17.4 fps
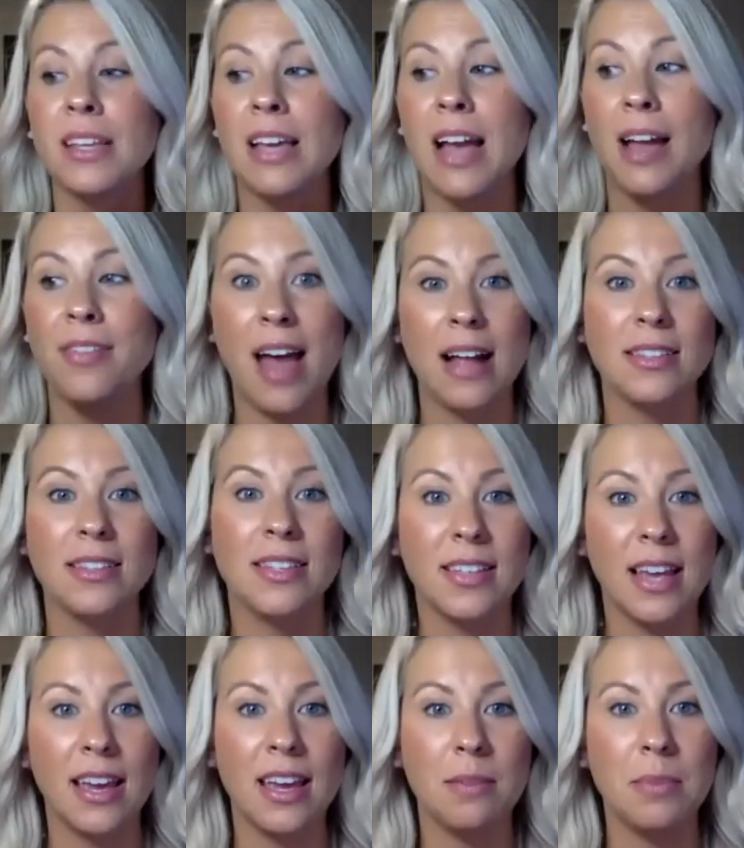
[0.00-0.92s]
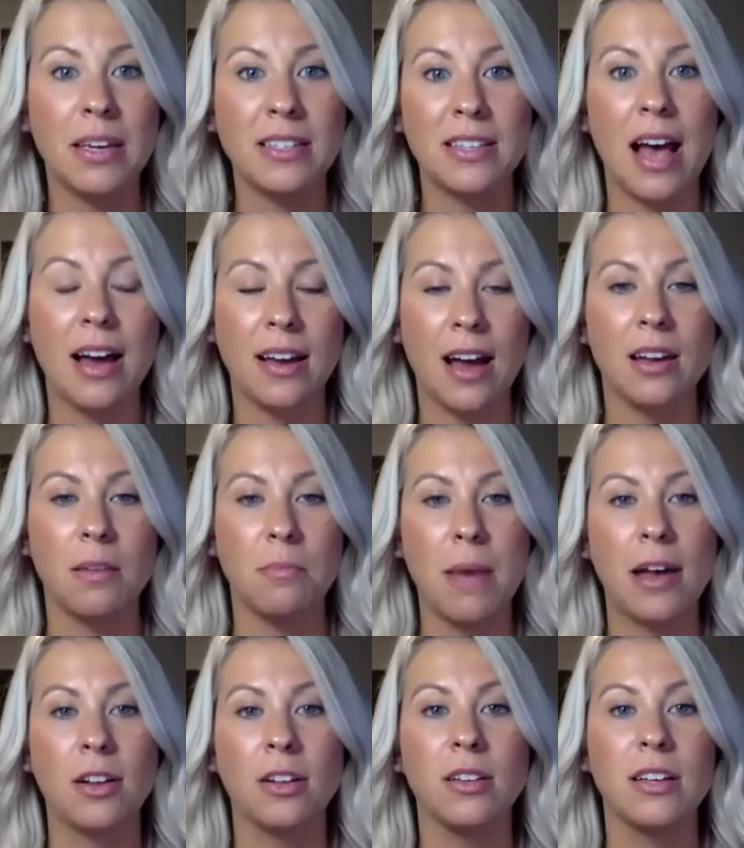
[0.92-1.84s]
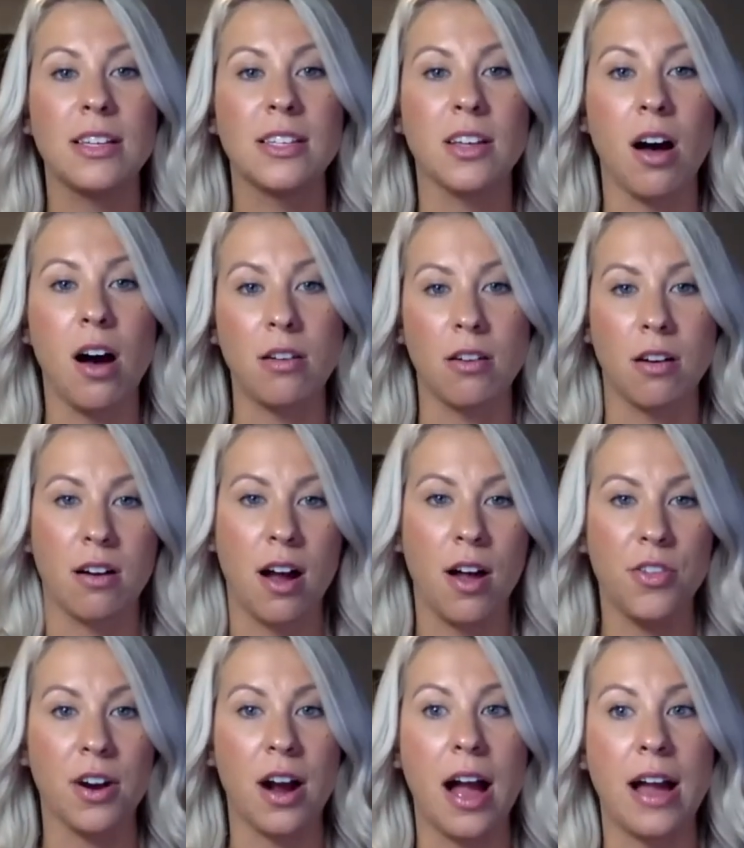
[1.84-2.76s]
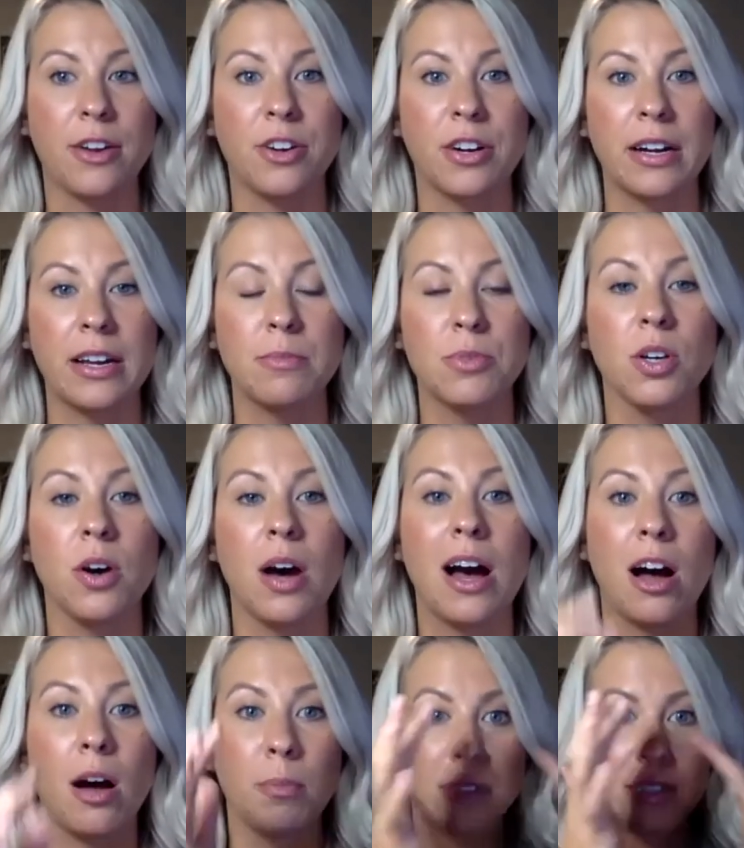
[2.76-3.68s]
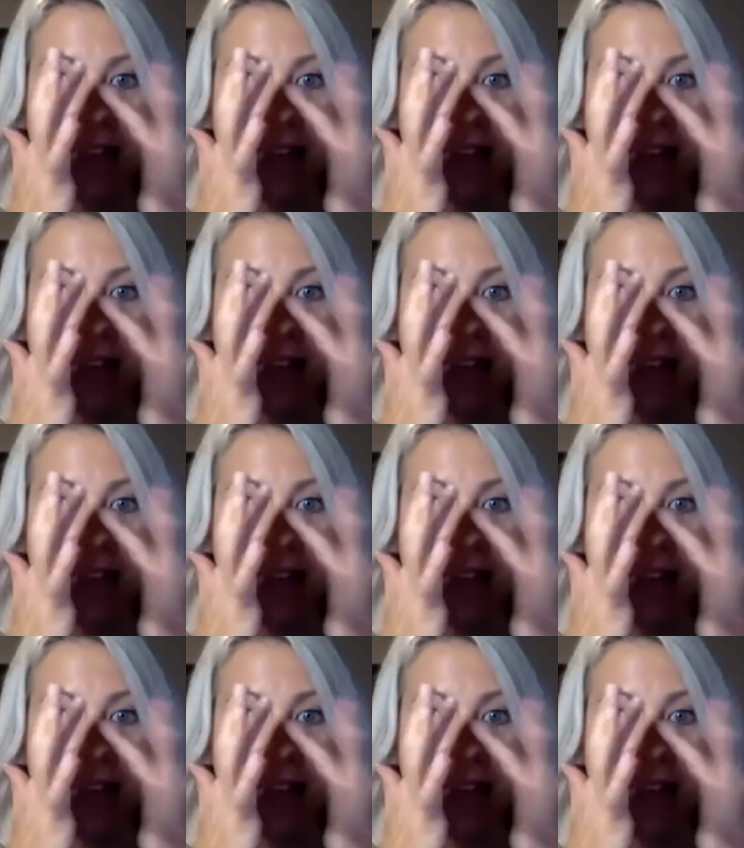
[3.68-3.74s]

And that same exact kind of metal is on our other eye cream. So it helps.